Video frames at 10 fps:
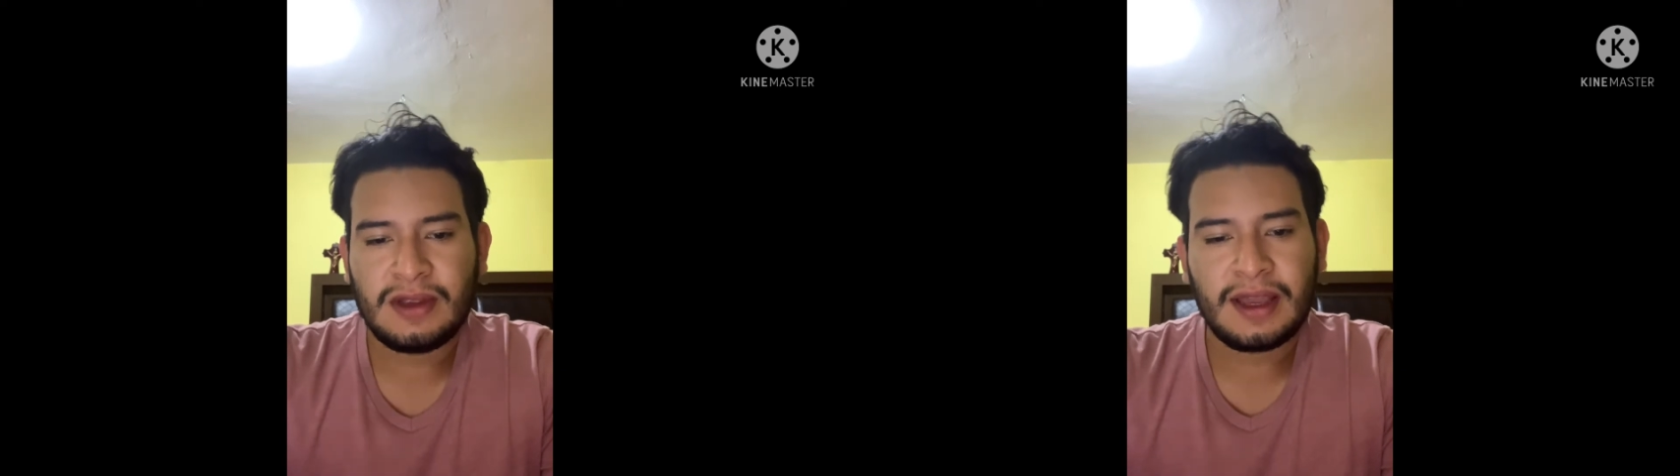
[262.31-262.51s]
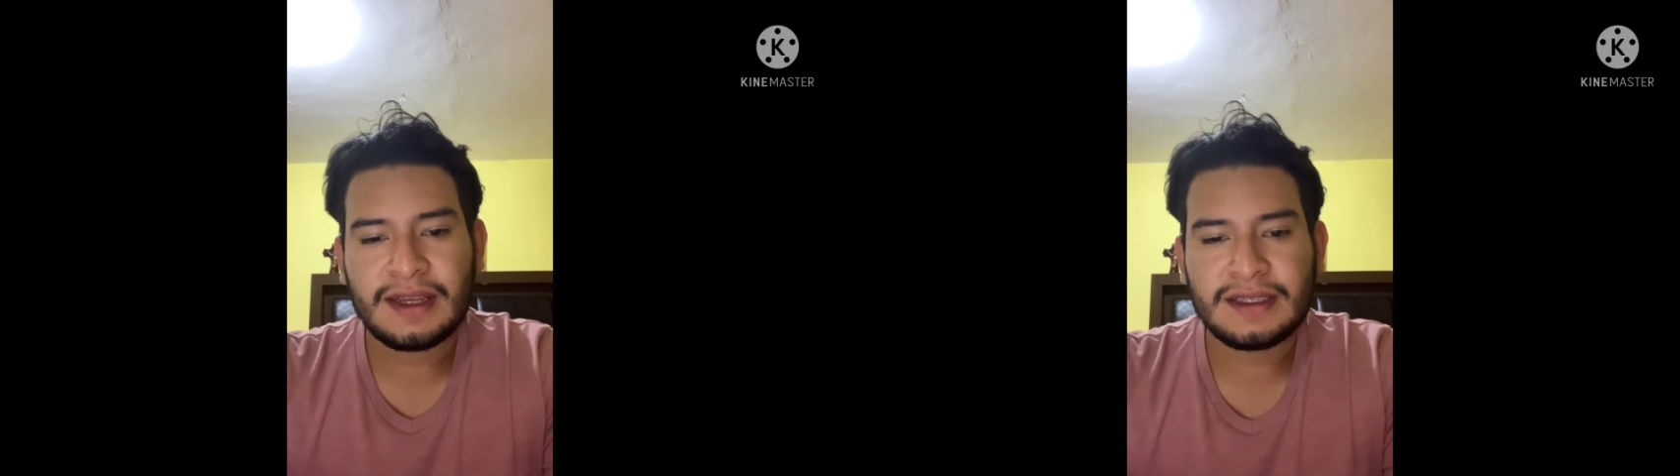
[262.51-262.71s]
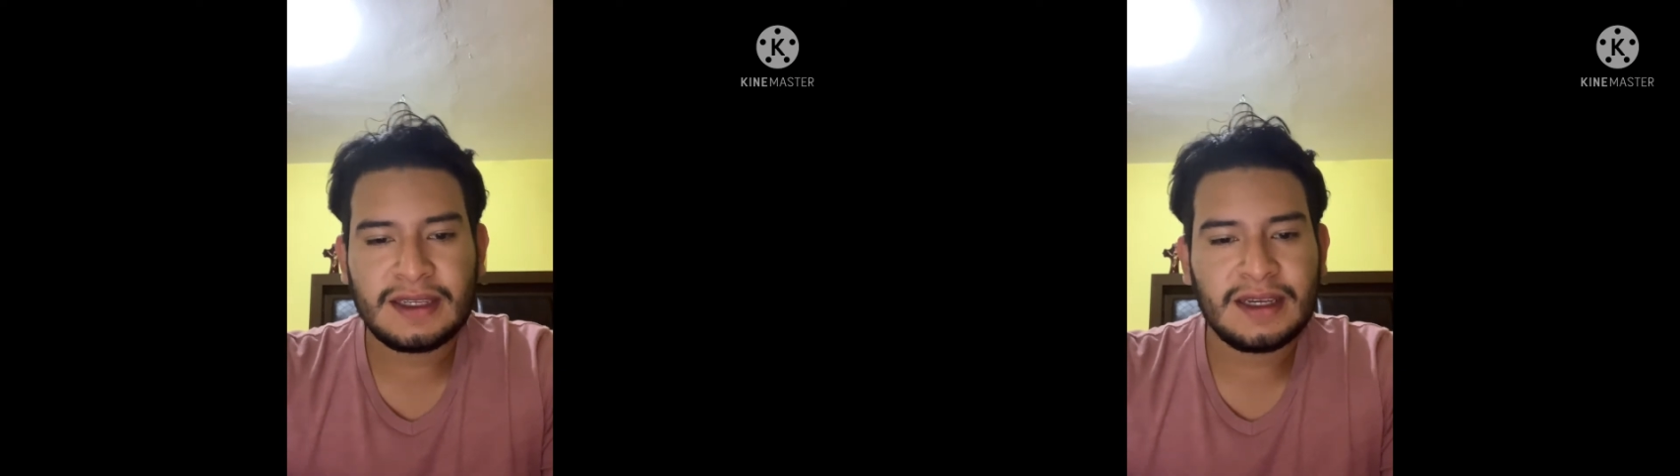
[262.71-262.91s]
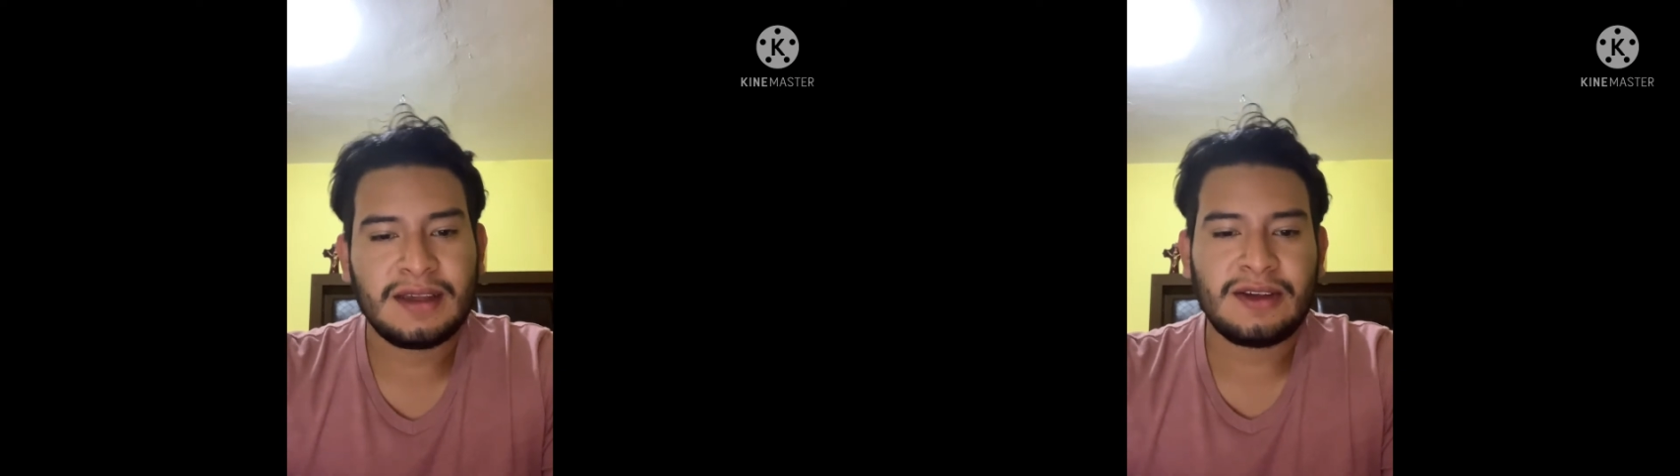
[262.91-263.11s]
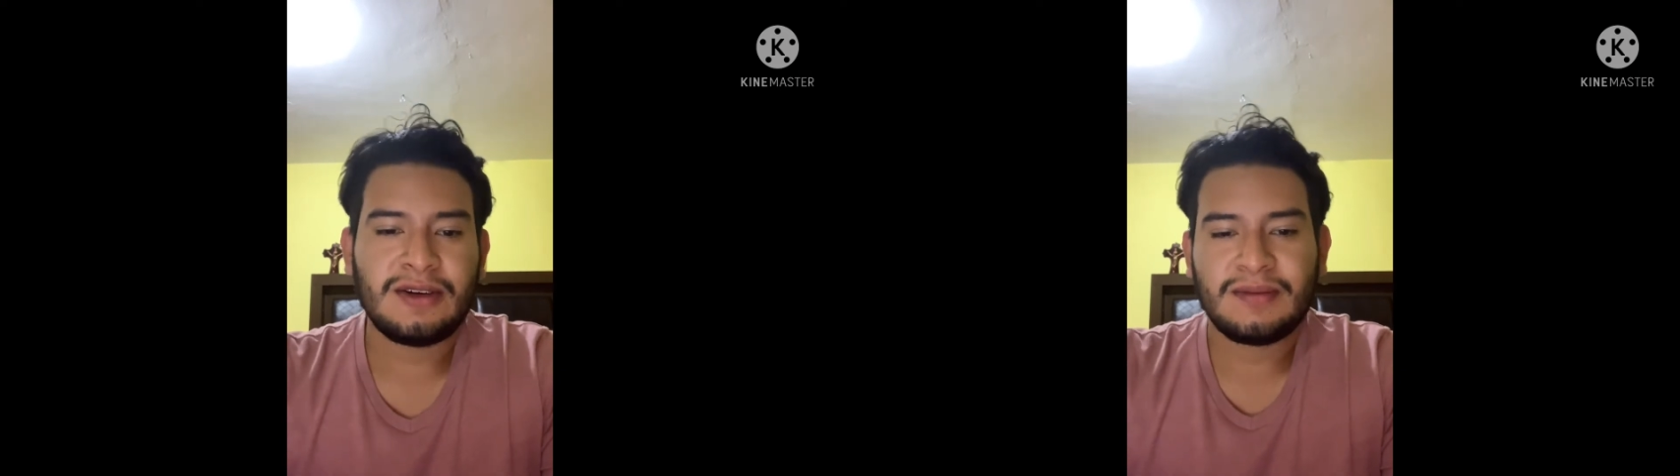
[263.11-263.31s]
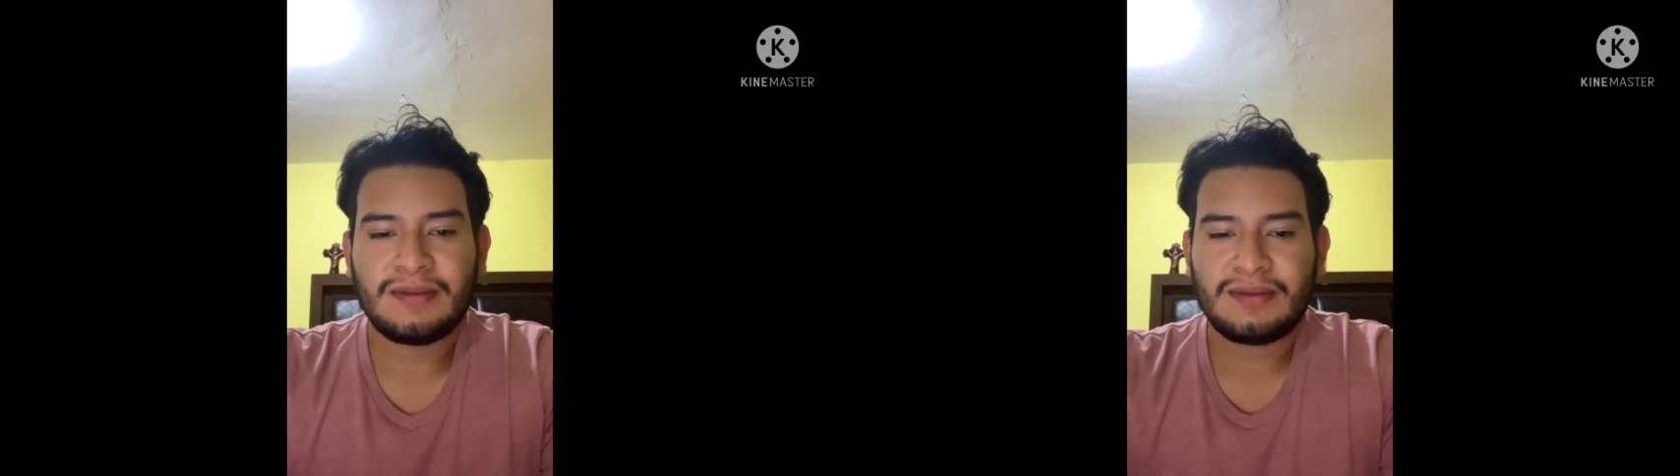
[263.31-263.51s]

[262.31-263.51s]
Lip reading: like I said, they're